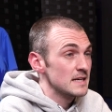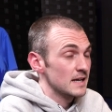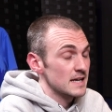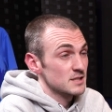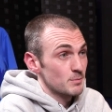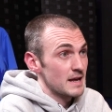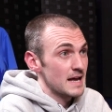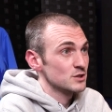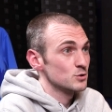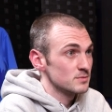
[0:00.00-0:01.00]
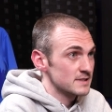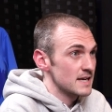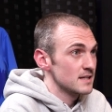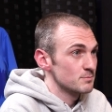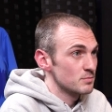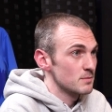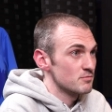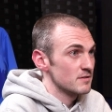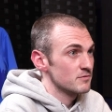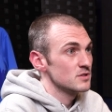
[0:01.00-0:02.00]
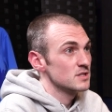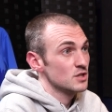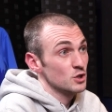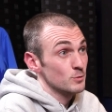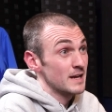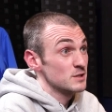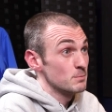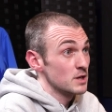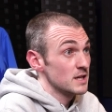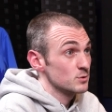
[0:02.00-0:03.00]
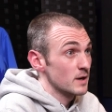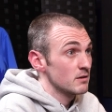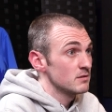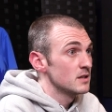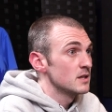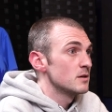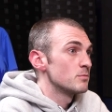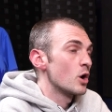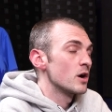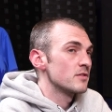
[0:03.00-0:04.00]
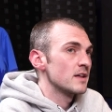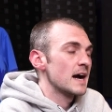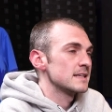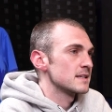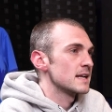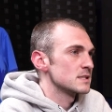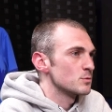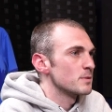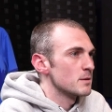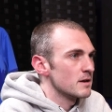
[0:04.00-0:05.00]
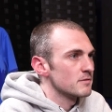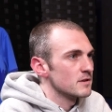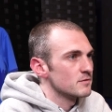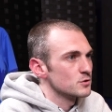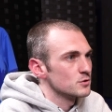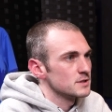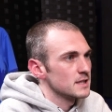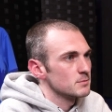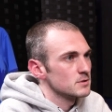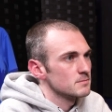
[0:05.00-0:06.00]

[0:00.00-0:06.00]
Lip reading: I guess, the player has some say in preference. It's going to come down to money as well. But I think Atalanta would be a better fit for Jordan James.